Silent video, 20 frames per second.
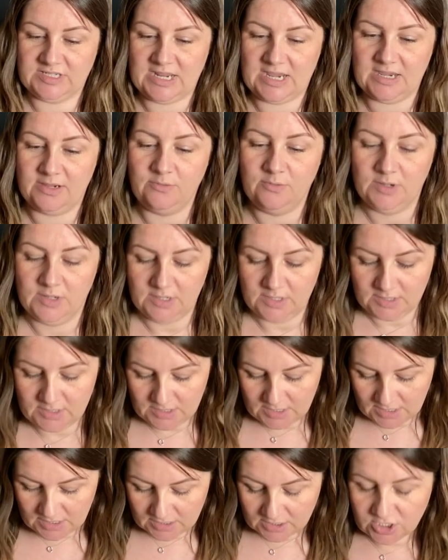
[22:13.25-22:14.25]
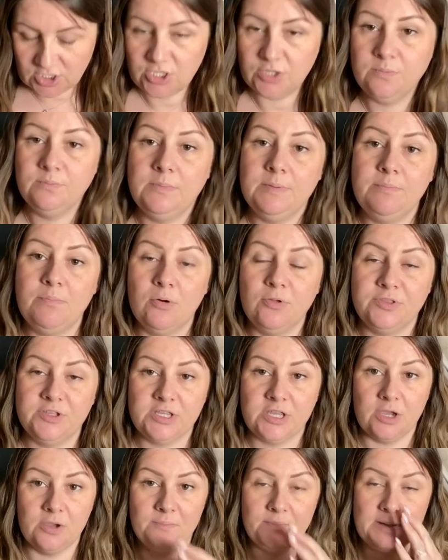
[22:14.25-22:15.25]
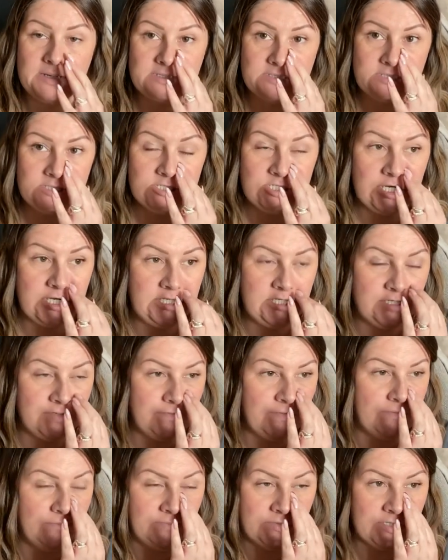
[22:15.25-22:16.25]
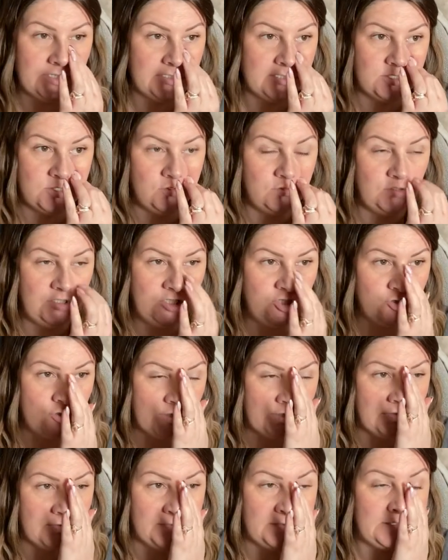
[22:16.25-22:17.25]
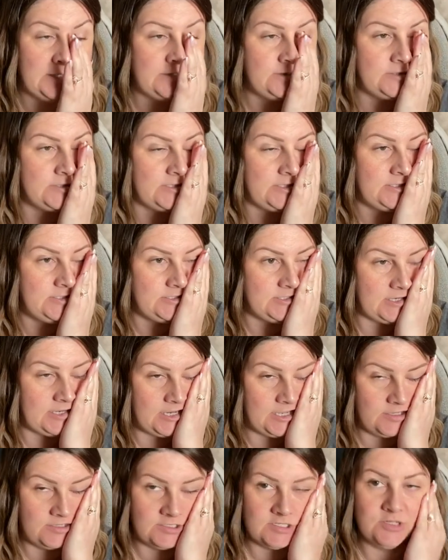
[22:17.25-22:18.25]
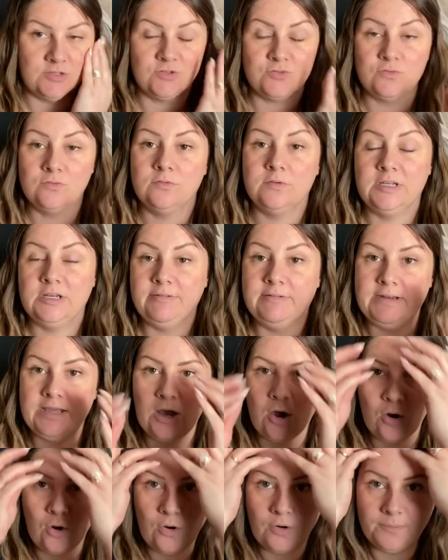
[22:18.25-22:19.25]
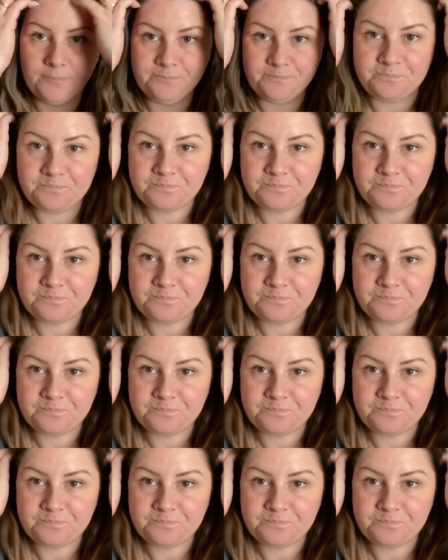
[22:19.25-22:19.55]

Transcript: Now, I couldn't be bothered going back to the changing room because I'd already tried on loads and loads of clothes and I was really, really hot.